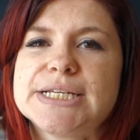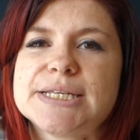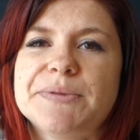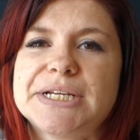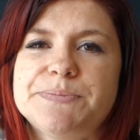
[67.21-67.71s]

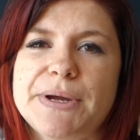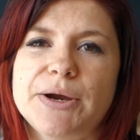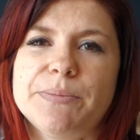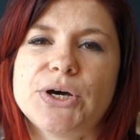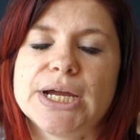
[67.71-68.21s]
something to bear
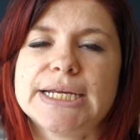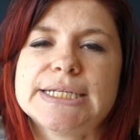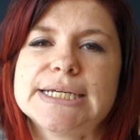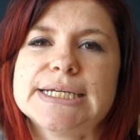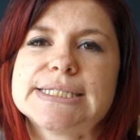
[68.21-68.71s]
in
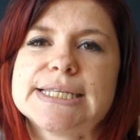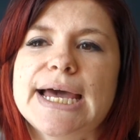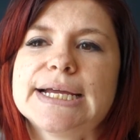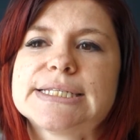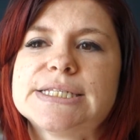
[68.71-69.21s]
mind is
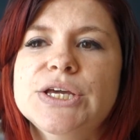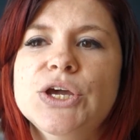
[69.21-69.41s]
that